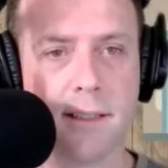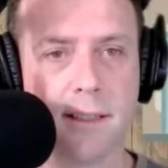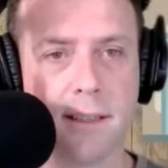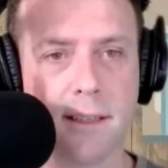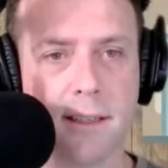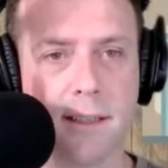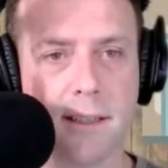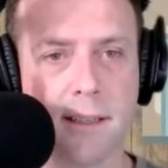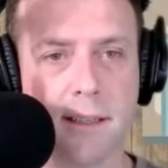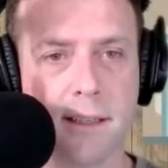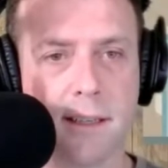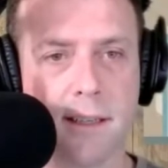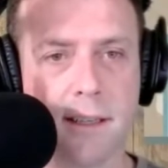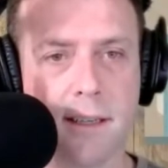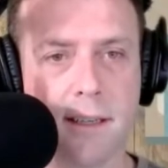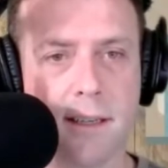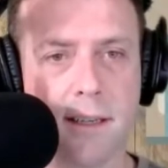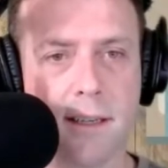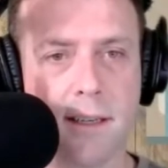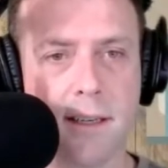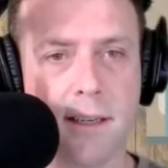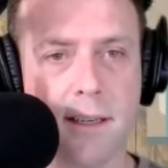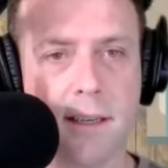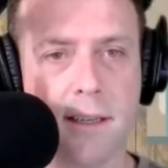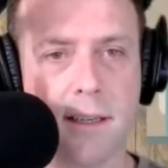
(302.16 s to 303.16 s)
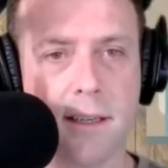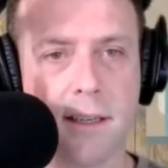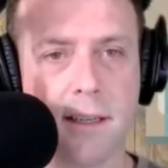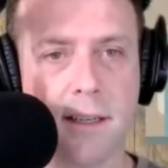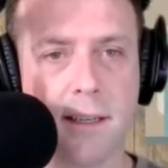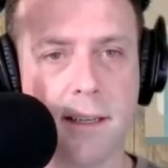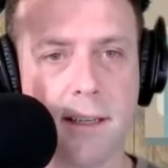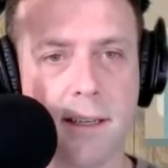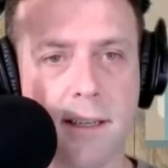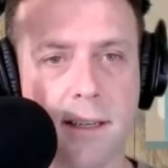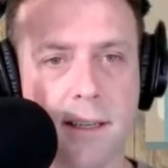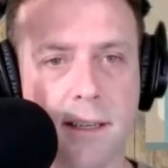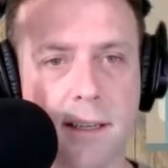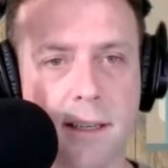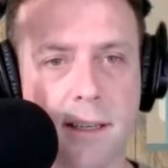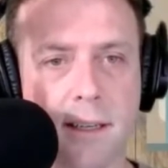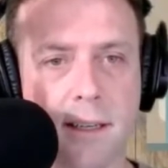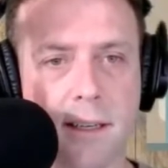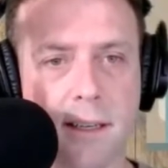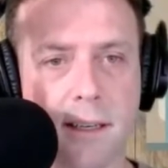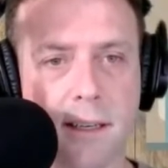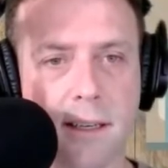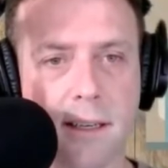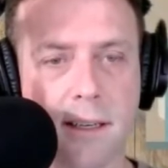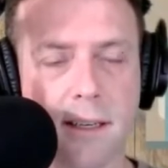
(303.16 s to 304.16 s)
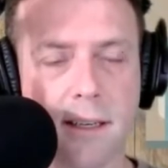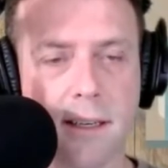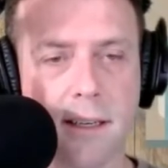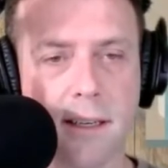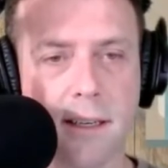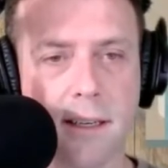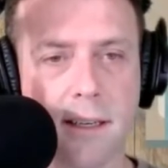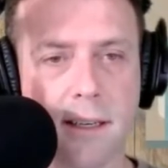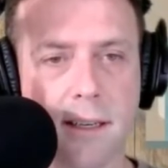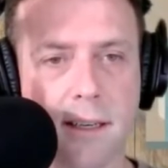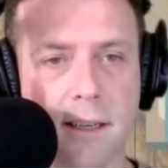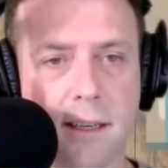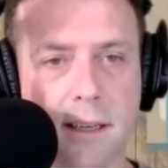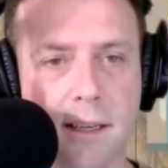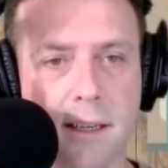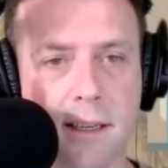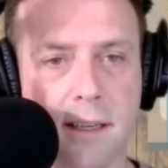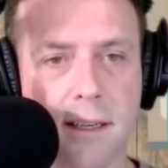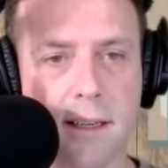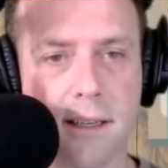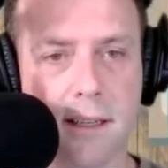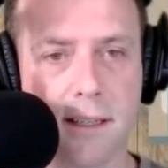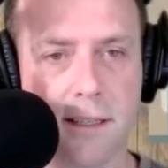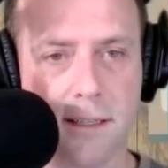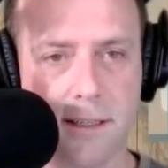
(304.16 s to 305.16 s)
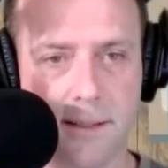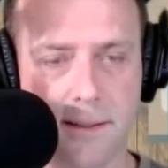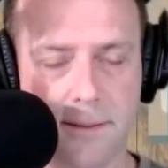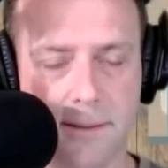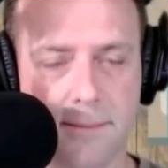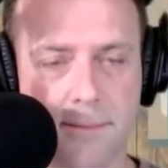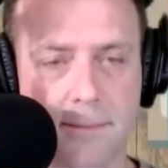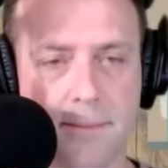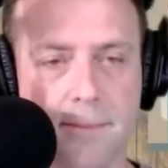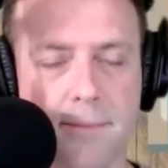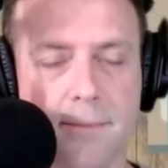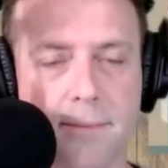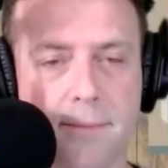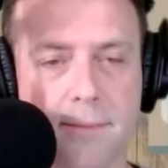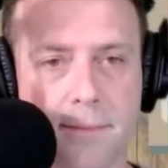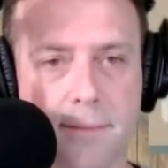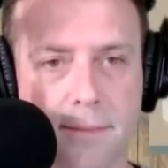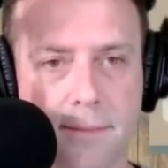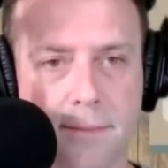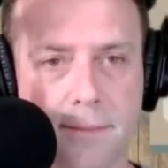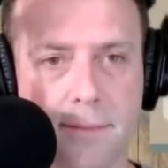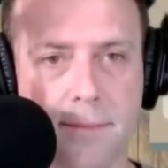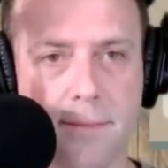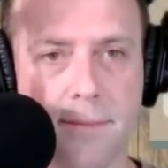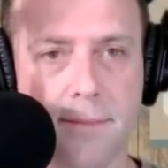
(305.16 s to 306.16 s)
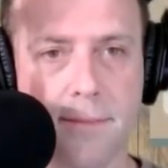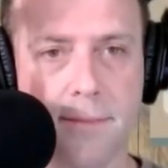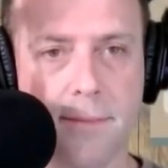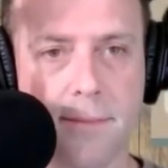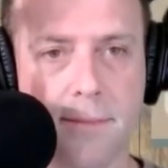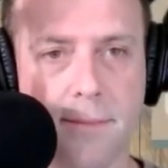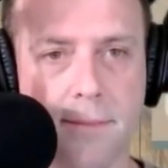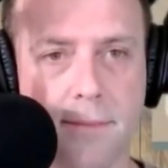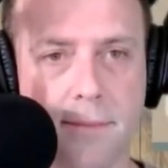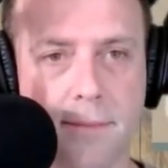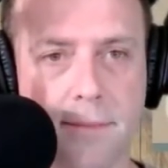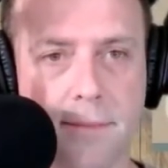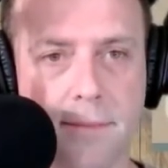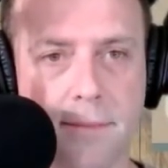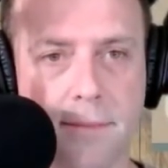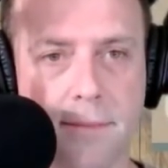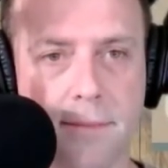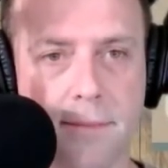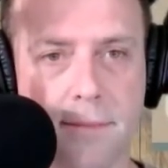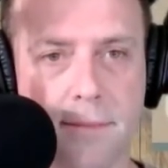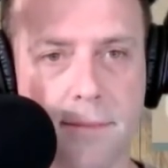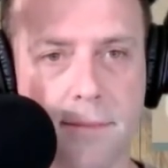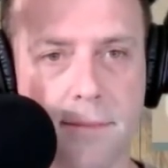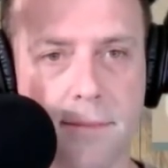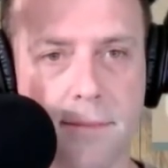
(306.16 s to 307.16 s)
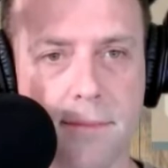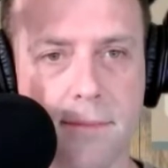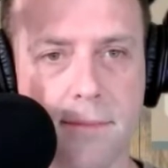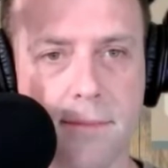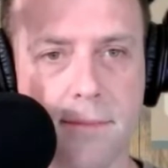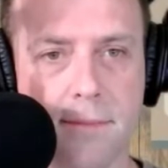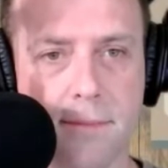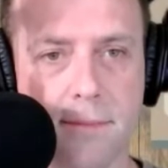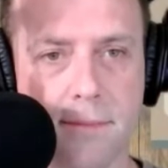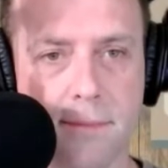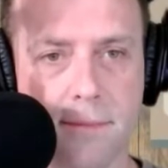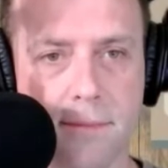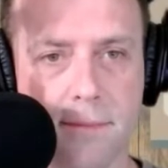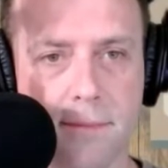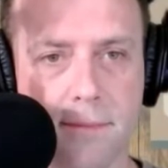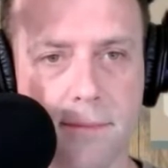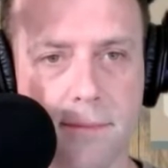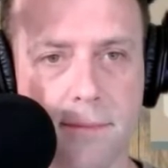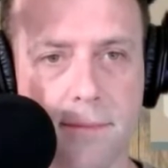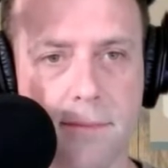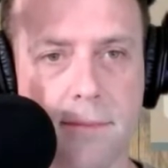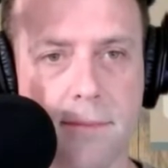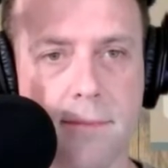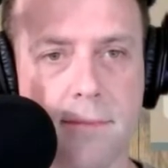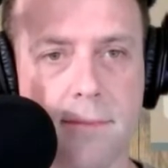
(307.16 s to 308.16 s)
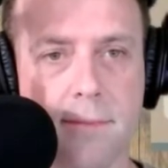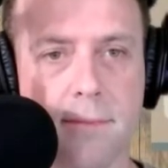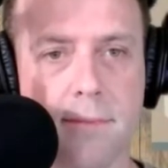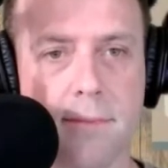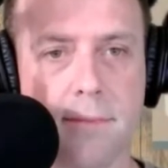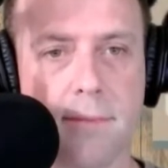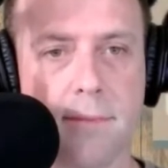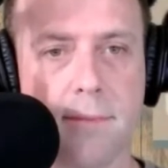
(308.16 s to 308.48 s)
No words are spoken by the person on screen.